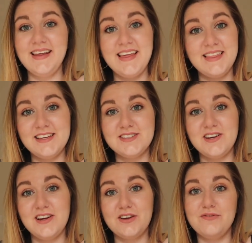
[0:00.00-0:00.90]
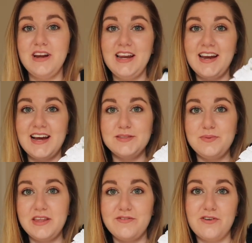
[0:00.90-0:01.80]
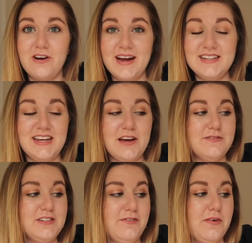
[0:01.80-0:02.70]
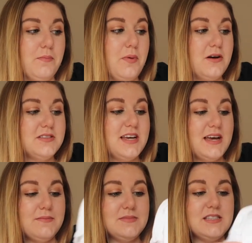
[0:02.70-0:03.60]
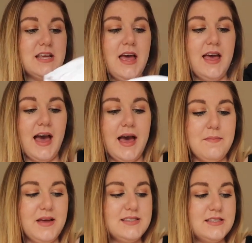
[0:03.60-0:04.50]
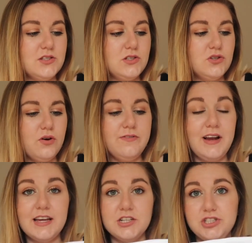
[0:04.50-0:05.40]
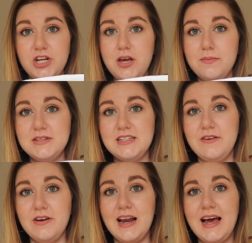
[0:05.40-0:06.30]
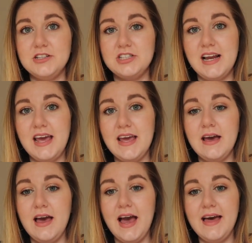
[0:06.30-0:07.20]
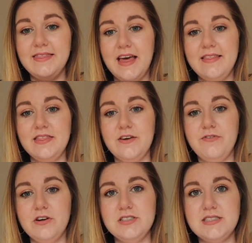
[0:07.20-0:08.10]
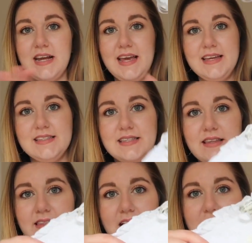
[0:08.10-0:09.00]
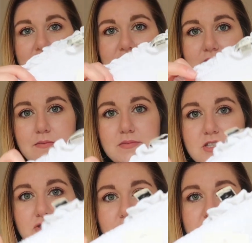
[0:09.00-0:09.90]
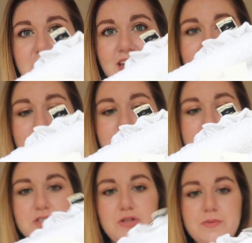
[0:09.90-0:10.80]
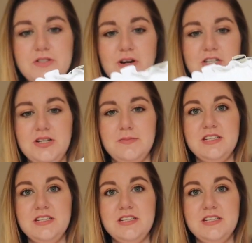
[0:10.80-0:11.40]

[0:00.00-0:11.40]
I think this could look really nice with a variety of different bottoms. It's sort of like a shirt material actually, and then the front is that stretchy, super stretchy